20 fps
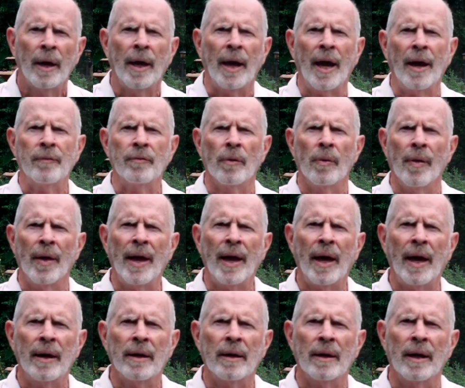after
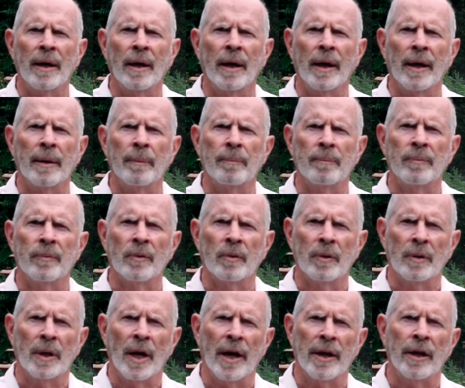that, I
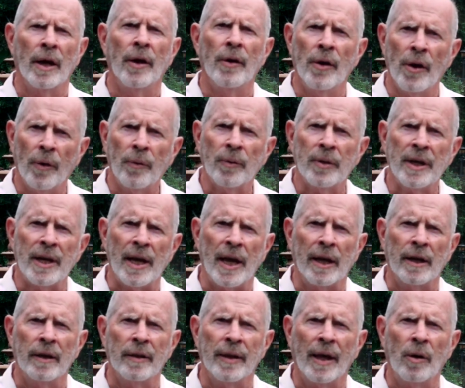got another
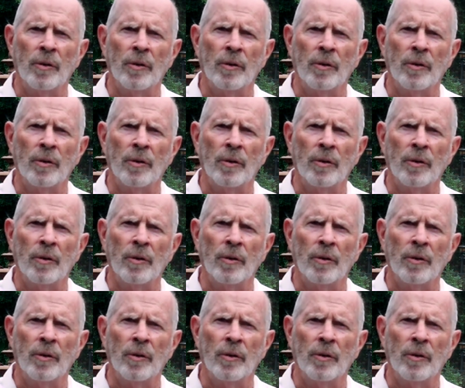Canon.